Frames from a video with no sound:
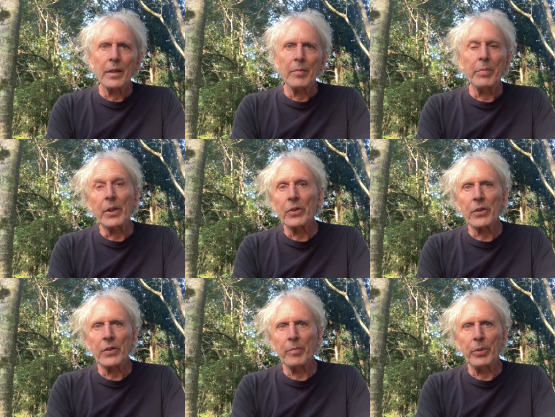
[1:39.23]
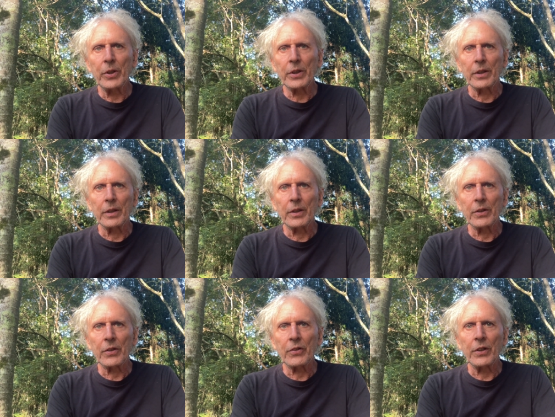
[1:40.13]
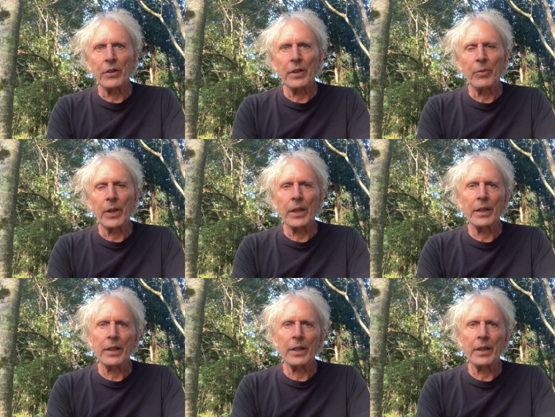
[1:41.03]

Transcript: because it's important, because it's the only way